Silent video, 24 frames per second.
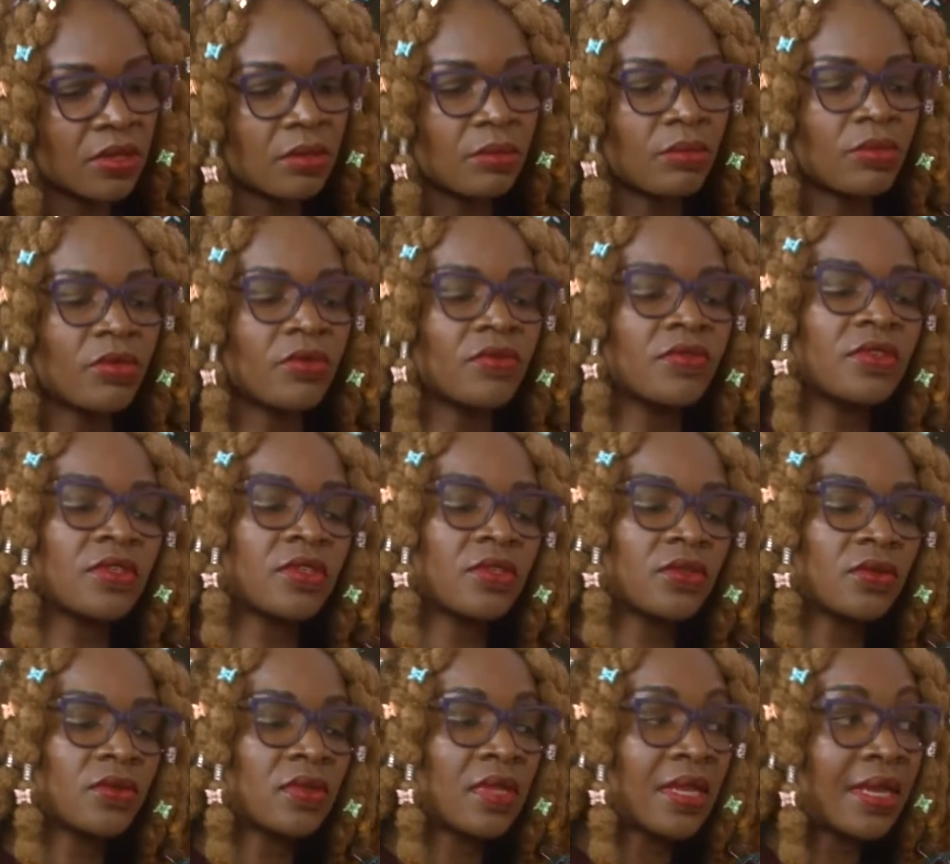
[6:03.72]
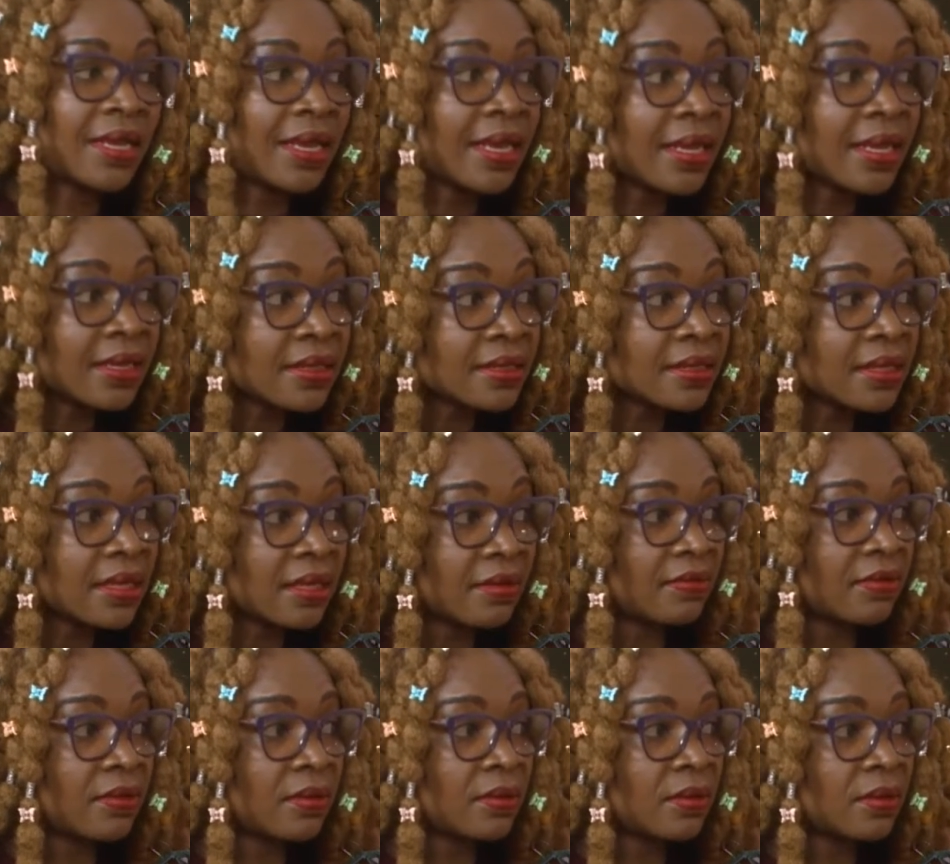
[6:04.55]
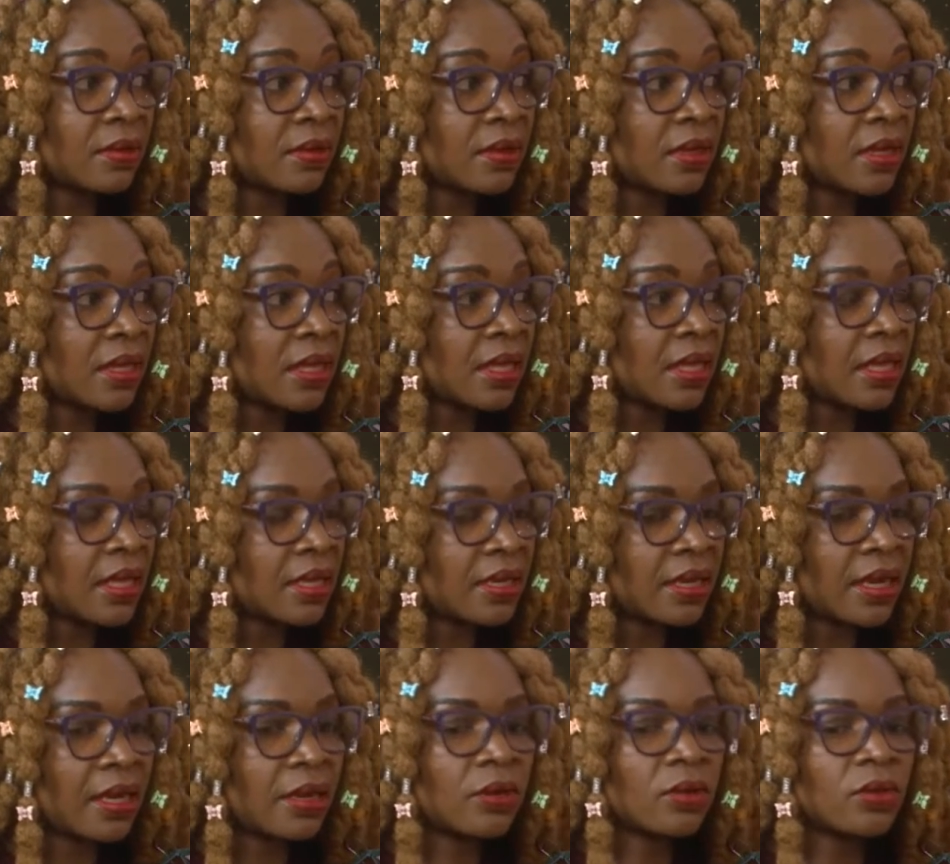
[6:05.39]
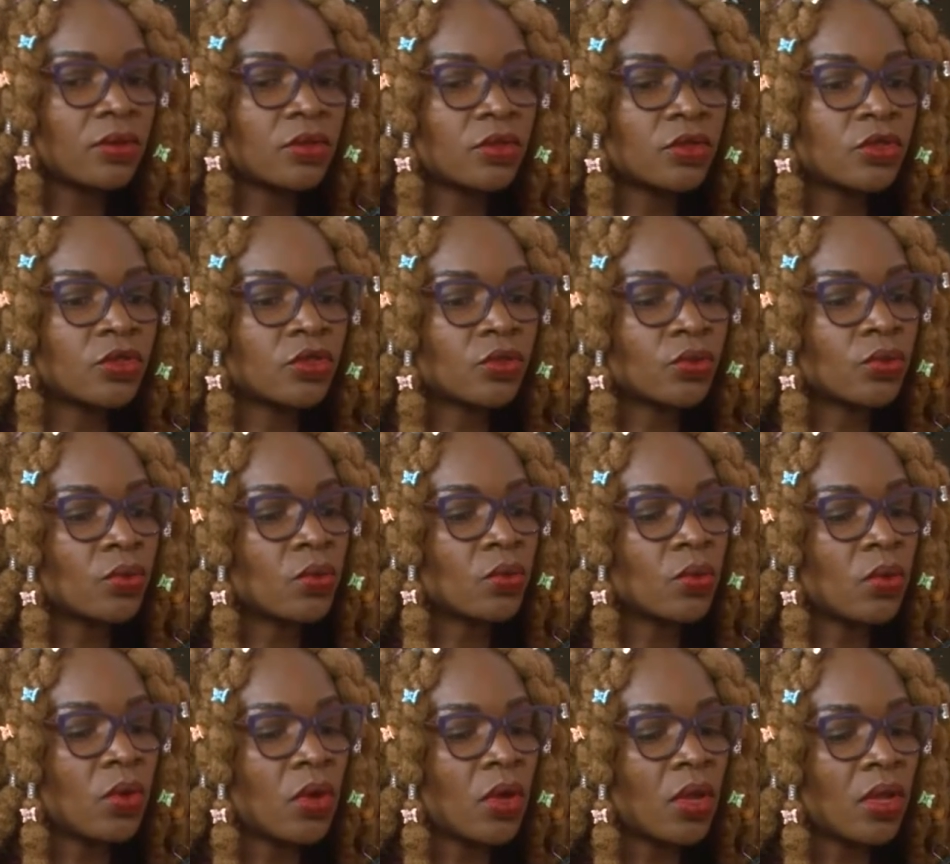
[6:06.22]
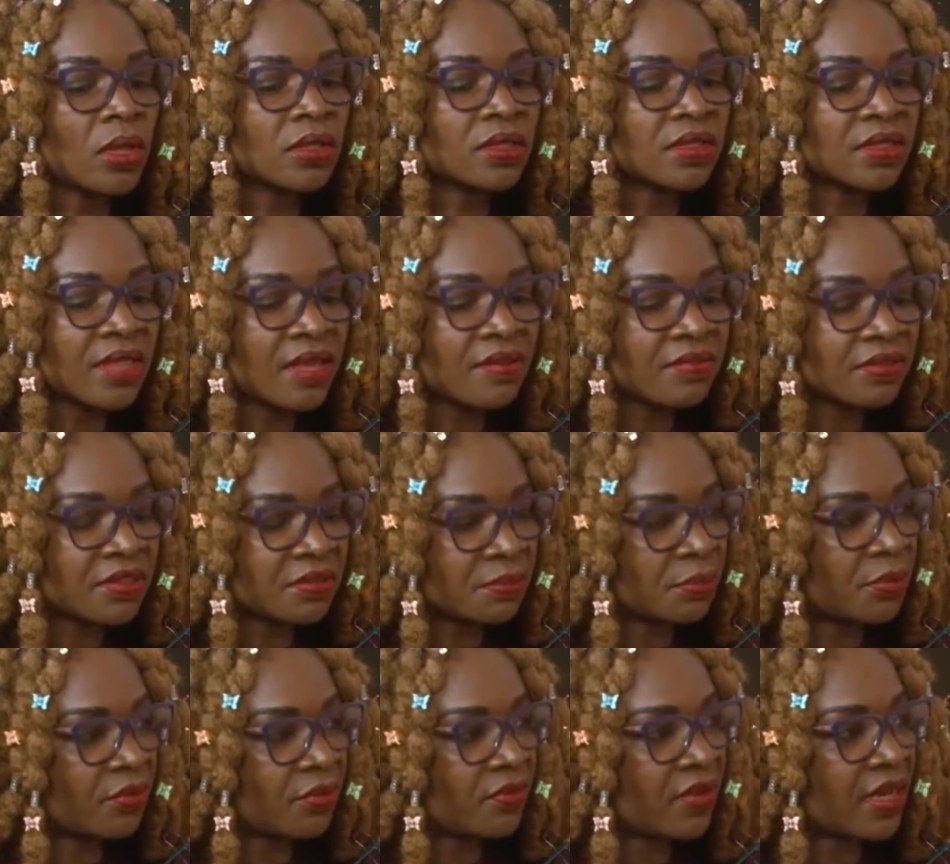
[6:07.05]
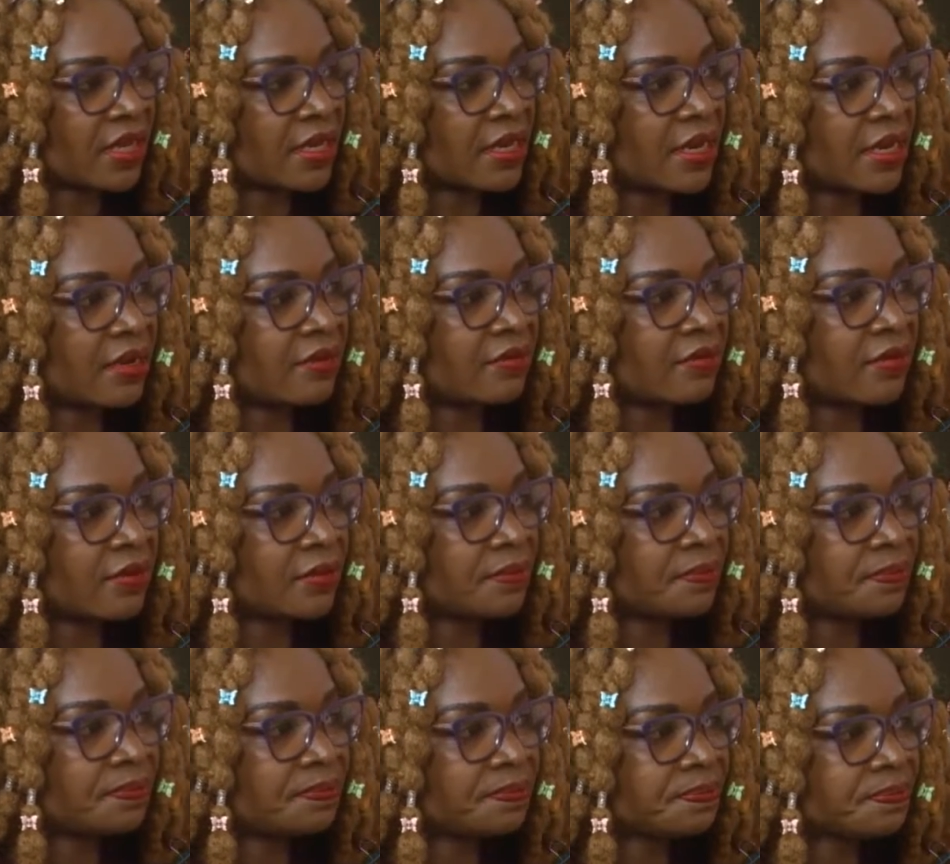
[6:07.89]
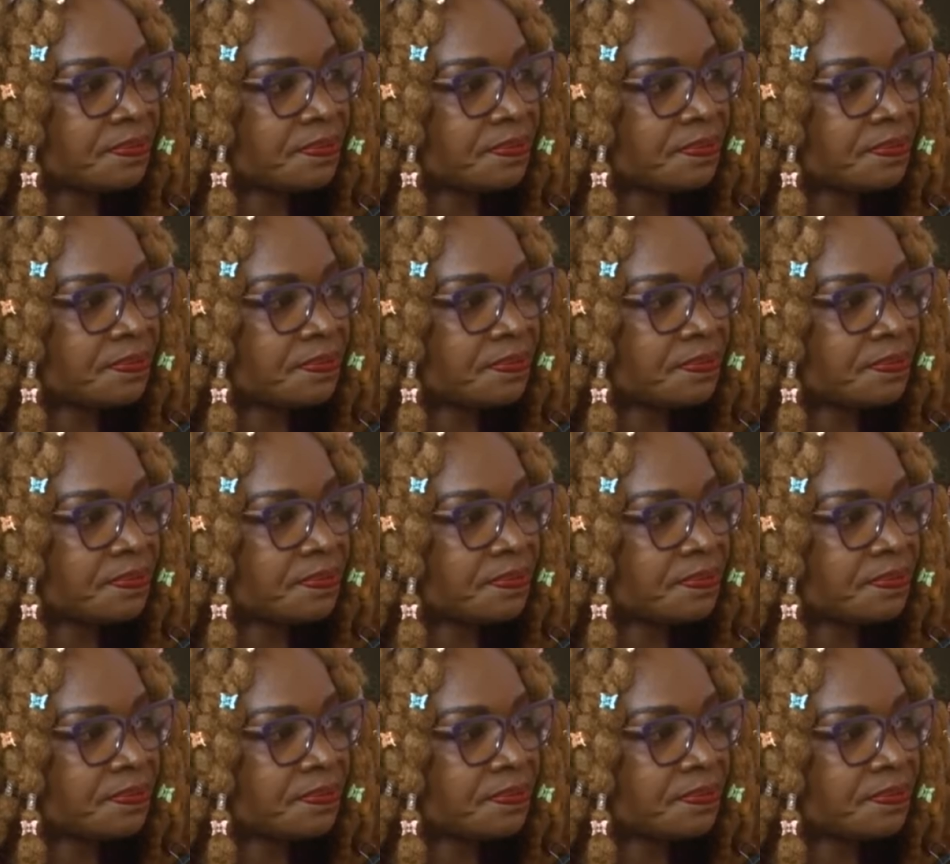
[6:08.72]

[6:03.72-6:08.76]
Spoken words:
then moves us to the next level, and that goes to service provider level.